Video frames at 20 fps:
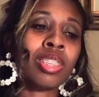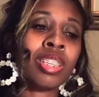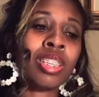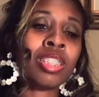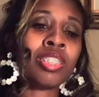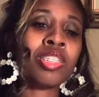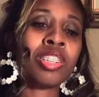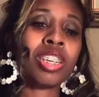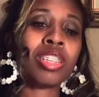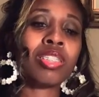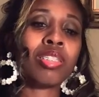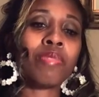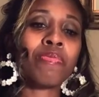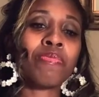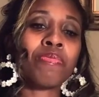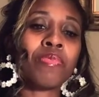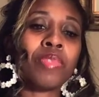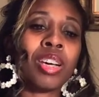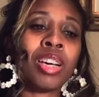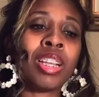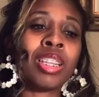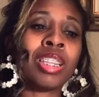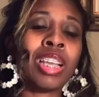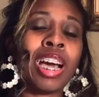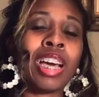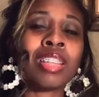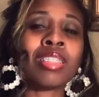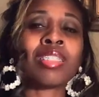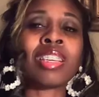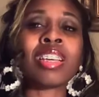It's just a, a
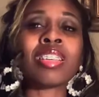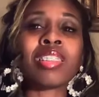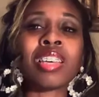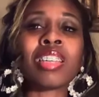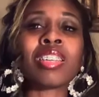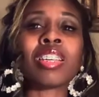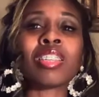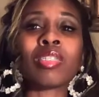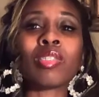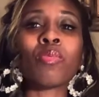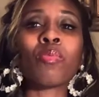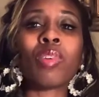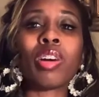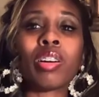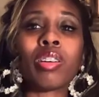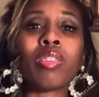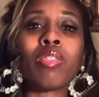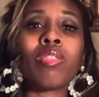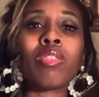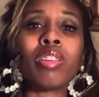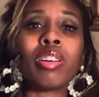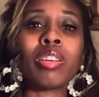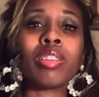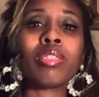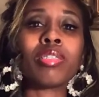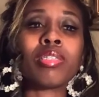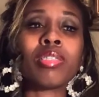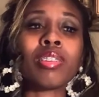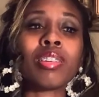lot of things they need to work on.